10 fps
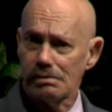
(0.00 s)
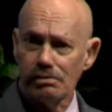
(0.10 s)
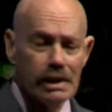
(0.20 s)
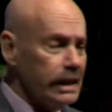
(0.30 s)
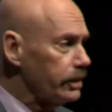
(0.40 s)

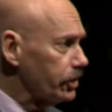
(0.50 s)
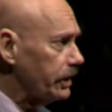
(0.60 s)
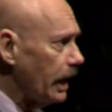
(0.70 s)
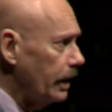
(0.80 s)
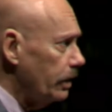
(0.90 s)

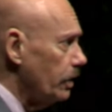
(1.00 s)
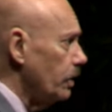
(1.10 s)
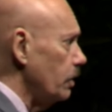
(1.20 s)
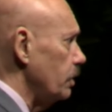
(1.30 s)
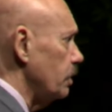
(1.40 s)
reinstate
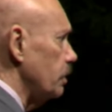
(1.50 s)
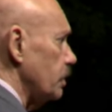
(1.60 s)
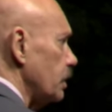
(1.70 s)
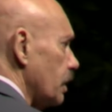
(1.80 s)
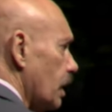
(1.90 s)
you,
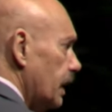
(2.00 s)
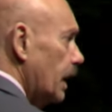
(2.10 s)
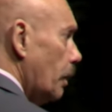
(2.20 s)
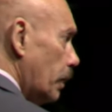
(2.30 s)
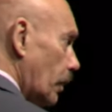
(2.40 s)

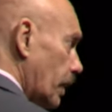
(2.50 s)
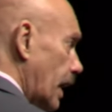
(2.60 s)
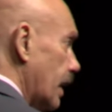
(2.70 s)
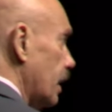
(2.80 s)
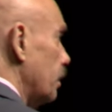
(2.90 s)
clean up your
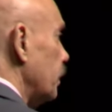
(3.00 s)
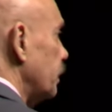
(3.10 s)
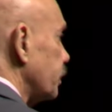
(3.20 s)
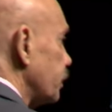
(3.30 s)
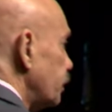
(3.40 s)
name.
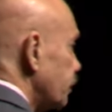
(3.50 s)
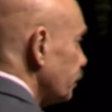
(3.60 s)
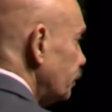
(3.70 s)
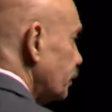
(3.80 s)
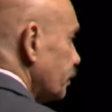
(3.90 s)

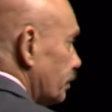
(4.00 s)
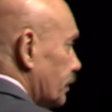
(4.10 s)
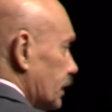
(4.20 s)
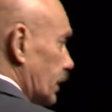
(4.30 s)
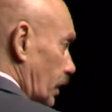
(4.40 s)

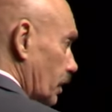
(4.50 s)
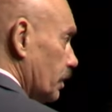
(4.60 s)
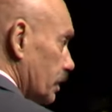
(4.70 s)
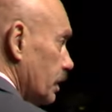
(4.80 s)
You know,